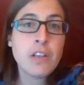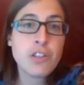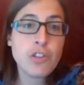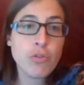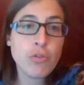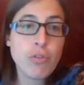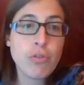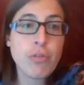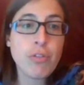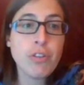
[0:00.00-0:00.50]

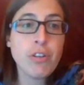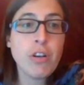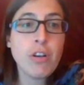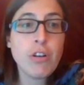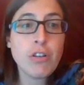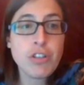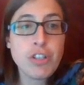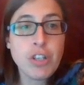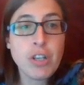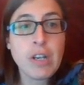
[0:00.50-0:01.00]
So
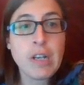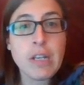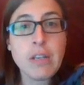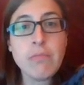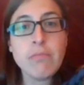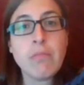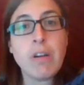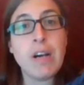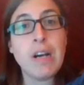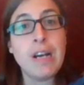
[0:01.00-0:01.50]

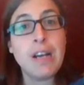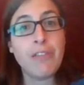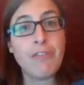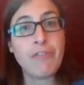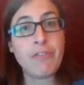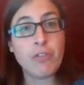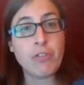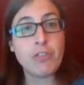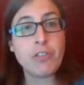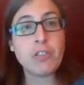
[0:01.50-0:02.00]
chronologically, I have
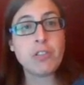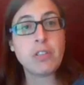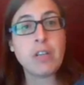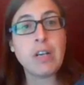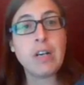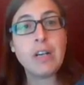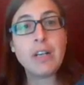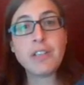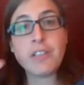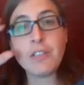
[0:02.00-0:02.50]
first
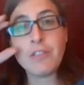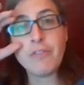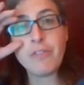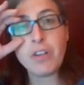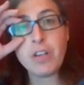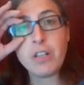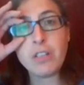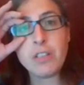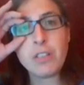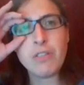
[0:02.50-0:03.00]
ice
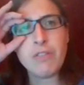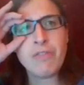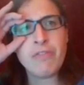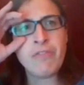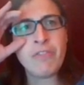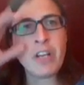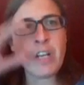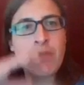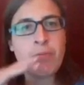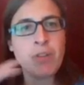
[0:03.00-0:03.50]
advance,
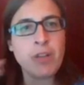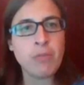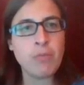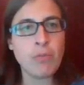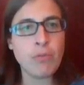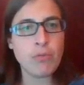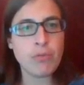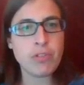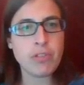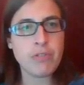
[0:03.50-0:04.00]
very
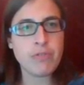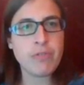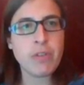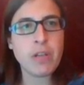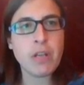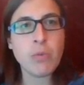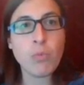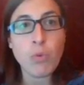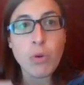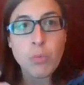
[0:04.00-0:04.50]
erosive.
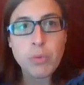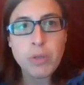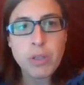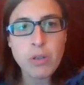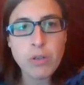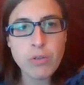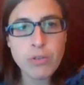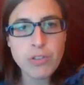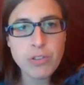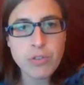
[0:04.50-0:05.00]
And what we
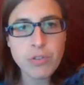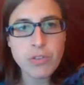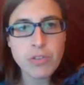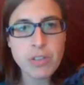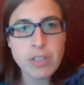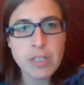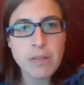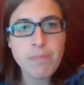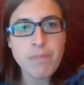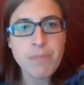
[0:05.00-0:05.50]
also
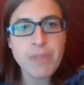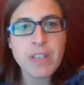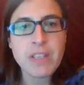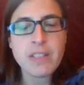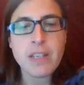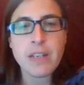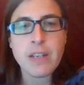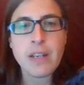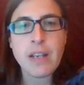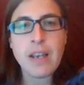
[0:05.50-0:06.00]
see
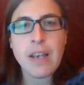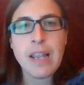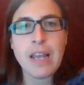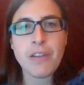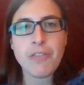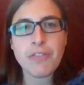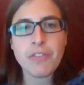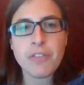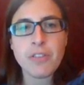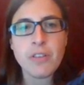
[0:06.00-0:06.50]
is that it
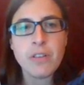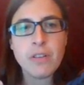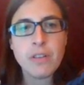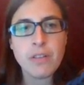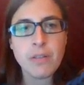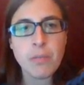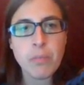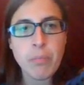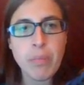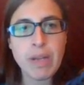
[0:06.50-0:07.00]
left
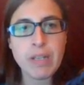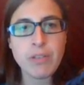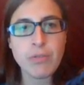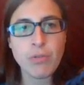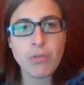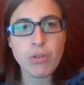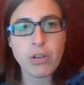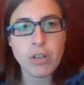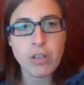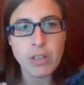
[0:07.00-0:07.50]
the
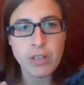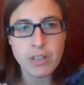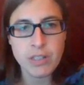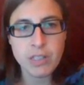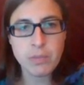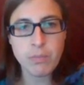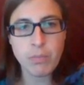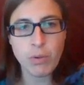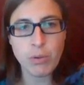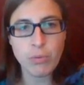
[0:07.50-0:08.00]
bedrock
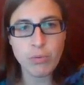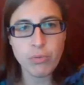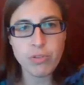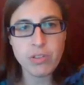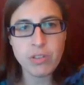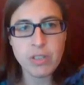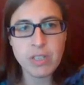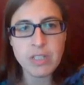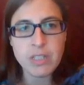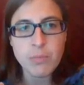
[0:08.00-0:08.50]

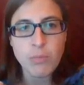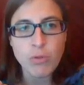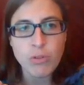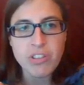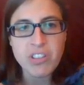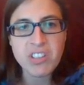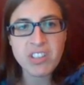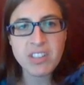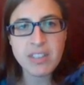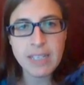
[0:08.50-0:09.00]
exposed. It's more
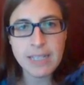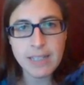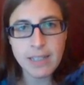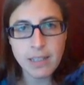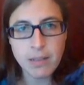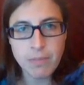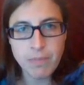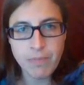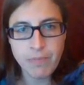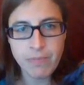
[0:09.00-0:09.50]

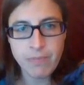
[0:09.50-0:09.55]
sticky.